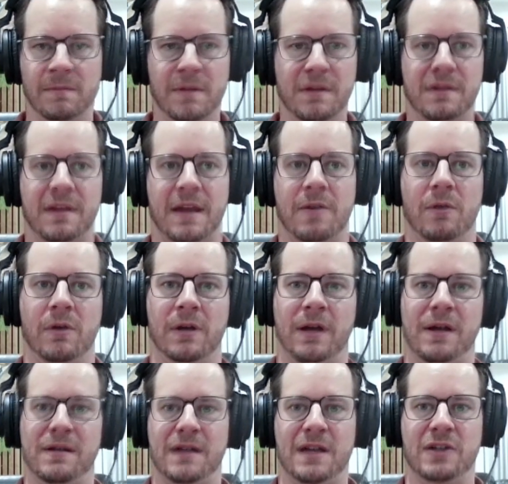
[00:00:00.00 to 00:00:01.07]
state
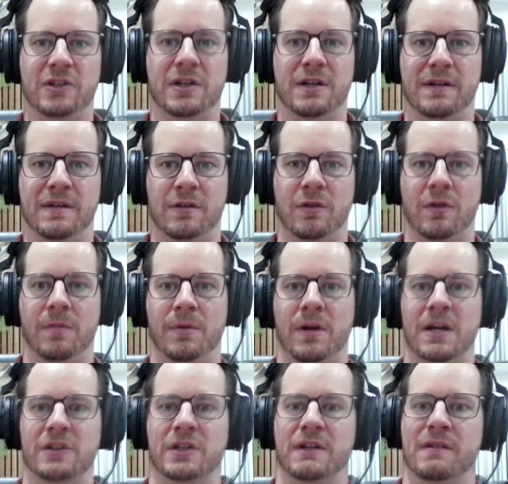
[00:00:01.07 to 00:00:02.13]
organizations and
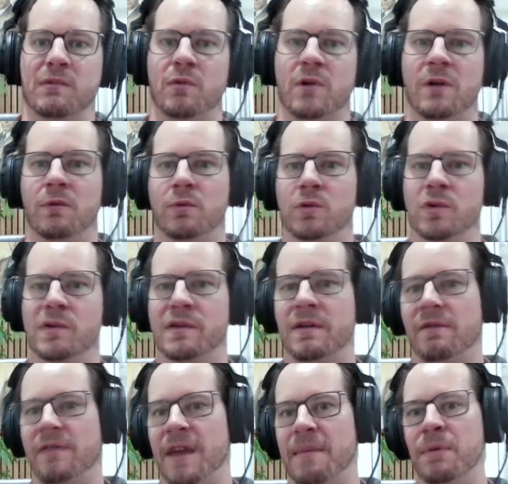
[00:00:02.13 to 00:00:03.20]
corporations, what rules
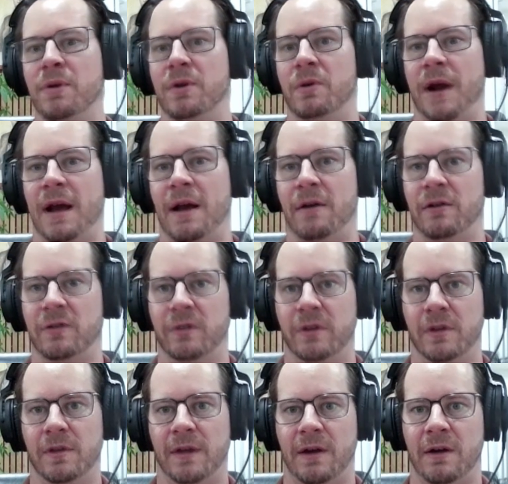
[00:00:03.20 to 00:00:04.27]
have they put around
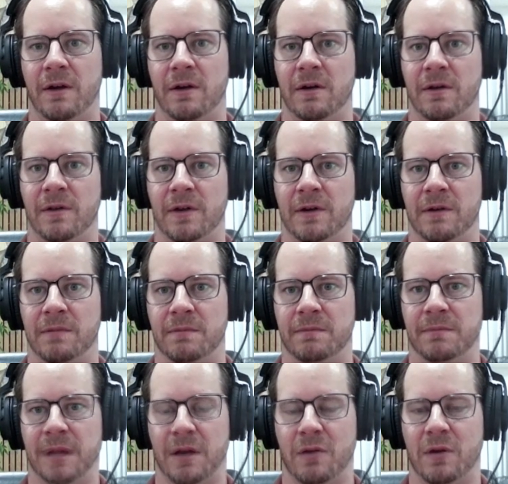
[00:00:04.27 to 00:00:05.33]
their
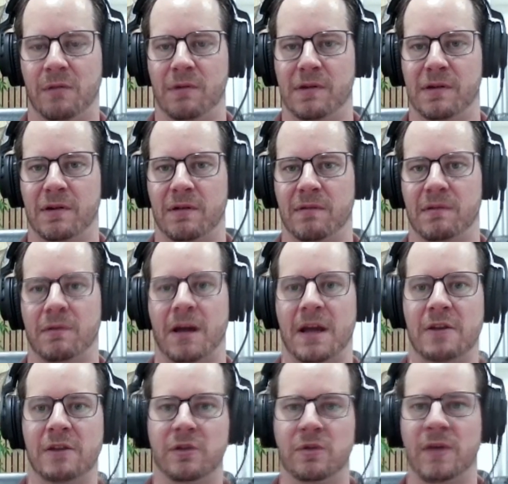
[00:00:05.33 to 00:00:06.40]
Bitcoin reserves,
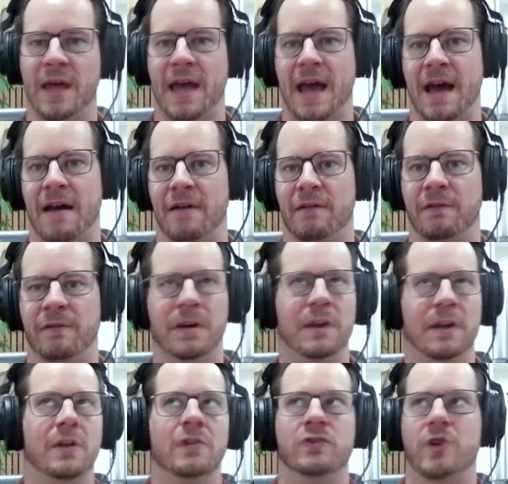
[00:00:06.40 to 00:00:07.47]
right? Do they have
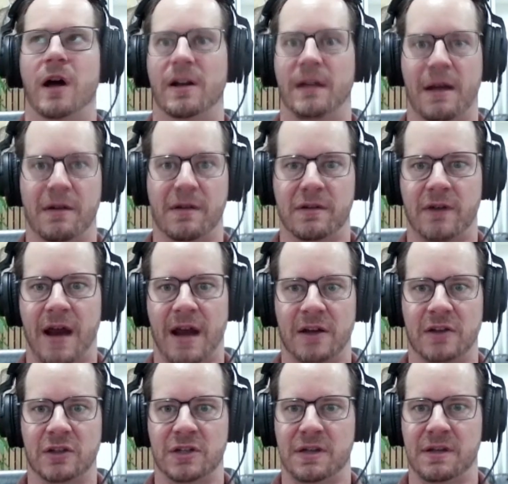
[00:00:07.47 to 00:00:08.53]
drawdown
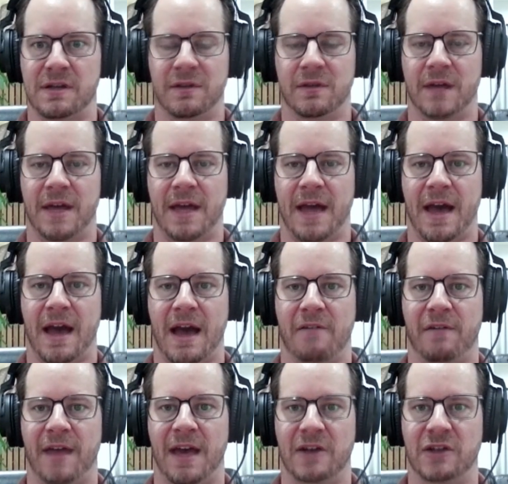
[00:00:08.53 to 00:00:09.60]
strategies? Do they
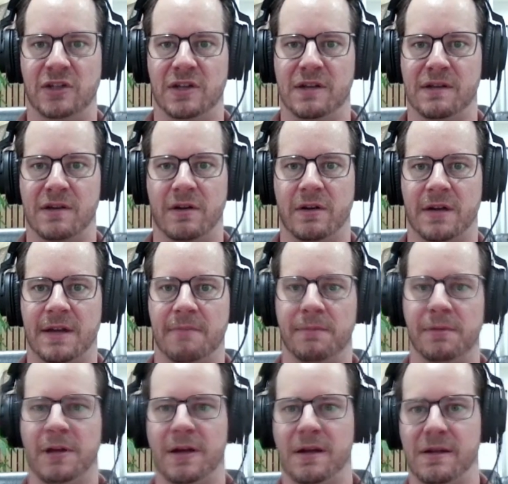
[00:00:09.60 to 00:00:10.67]
have hedges already in
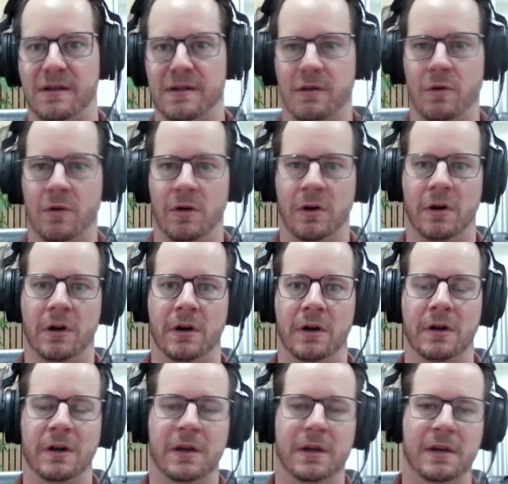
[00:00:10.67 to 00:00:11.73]
place?
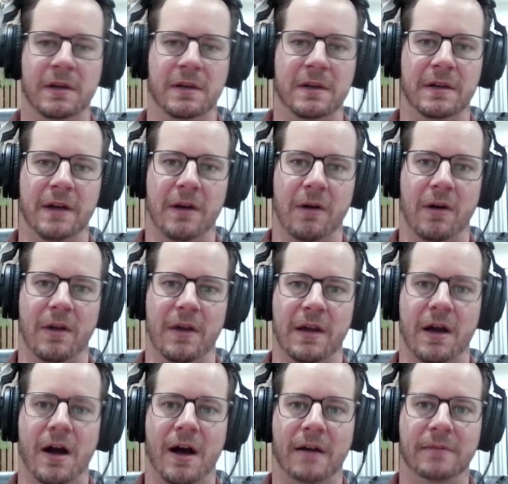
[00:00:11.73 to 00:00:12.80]
Or, are they
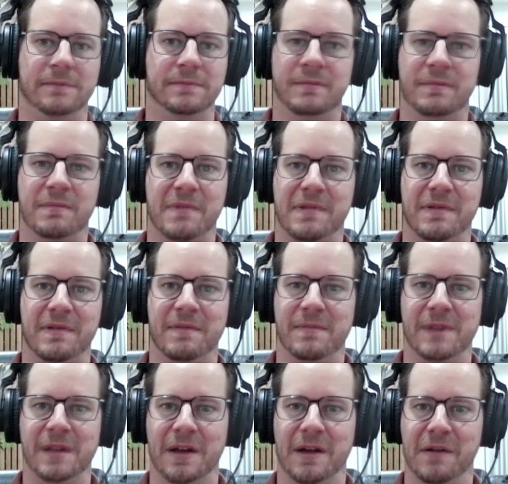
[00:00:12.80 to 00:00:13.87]
caught,
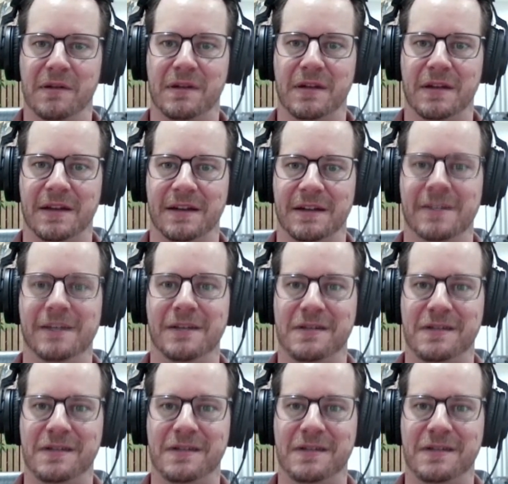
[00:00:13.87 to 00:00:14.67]
sitting